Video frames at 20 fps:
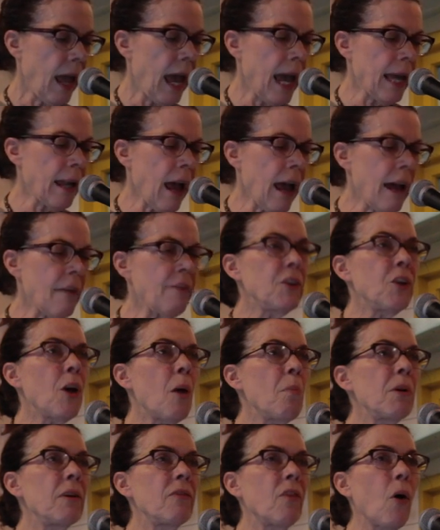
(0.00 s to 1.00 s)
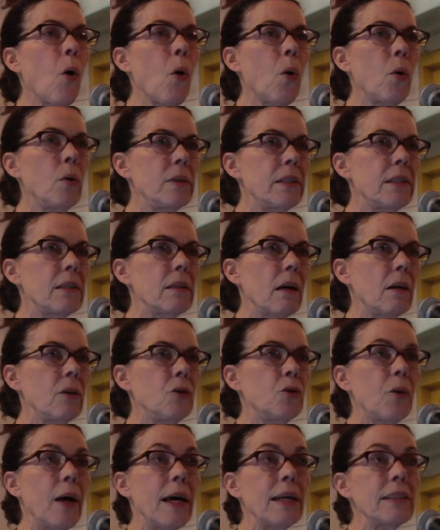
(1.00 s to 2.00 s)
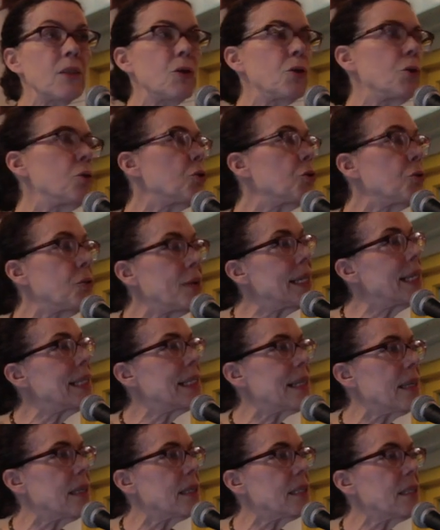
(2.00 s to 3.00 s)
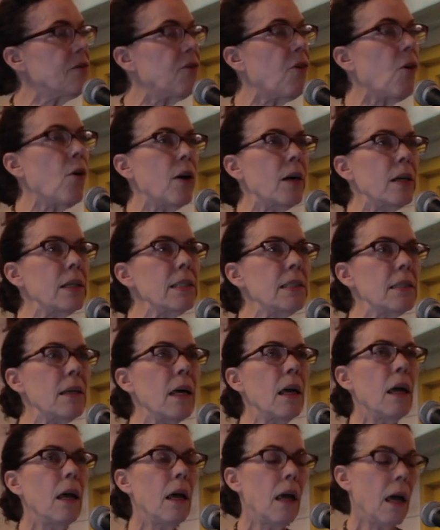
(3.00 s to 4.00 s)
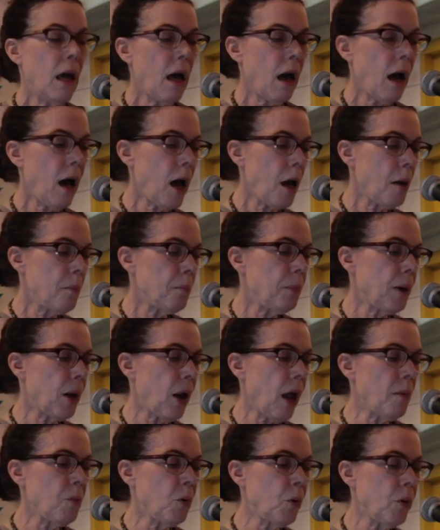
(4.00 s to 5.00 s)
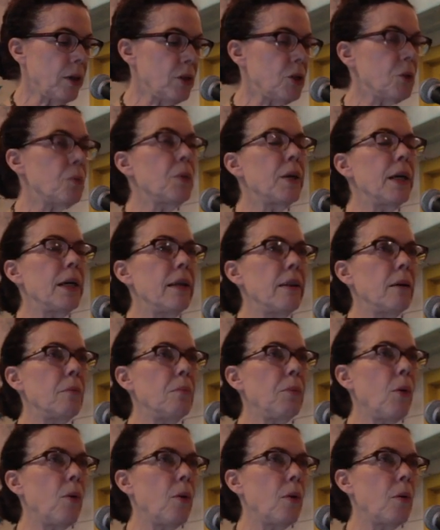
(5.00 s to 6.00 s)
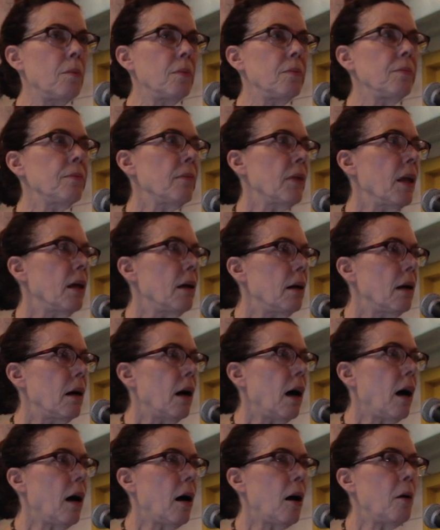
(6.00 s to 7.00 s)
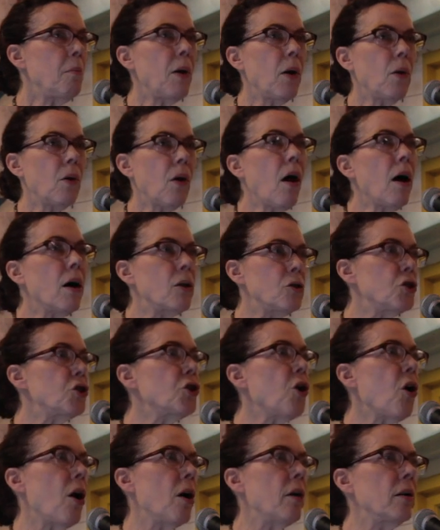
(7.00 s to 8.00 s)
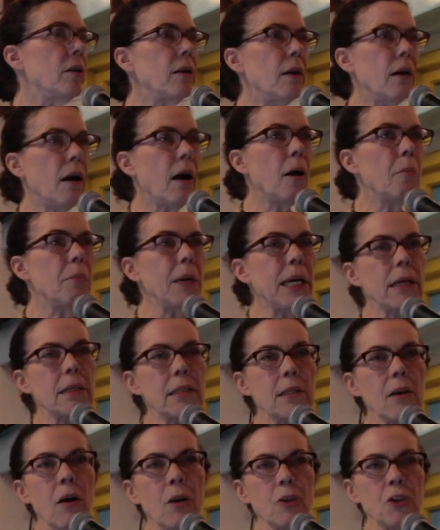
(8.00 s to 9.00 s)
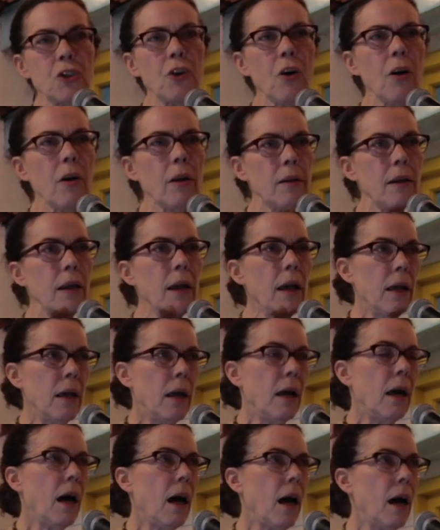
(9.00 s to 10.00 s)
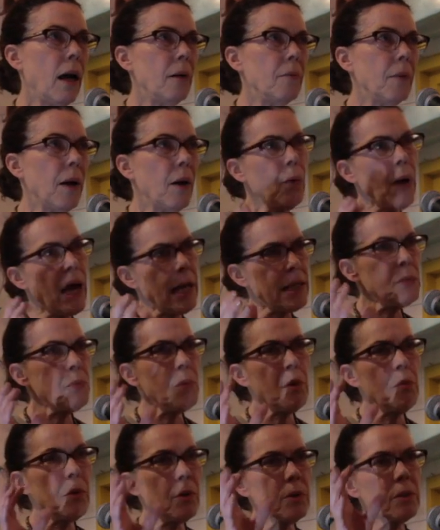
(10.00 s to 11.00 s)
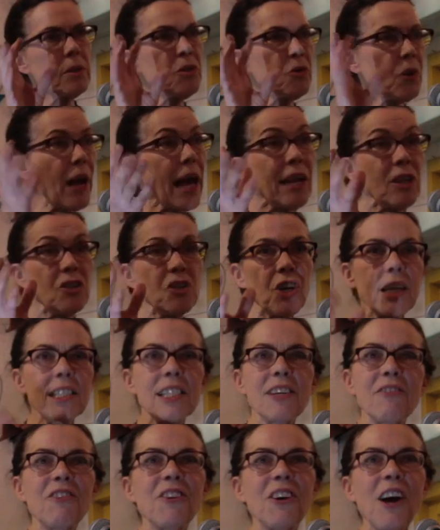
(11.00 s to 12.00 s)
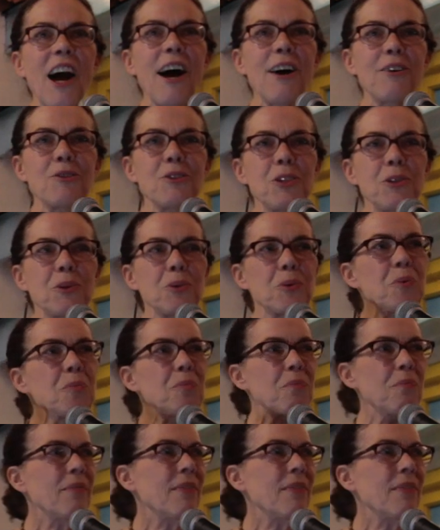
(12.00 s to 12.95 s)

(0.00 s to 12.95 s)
And I have a number of odes addressed to trees in this forest, but I'm going to read the poem about Han Shan, because Han Shan, as we were strategizing for how to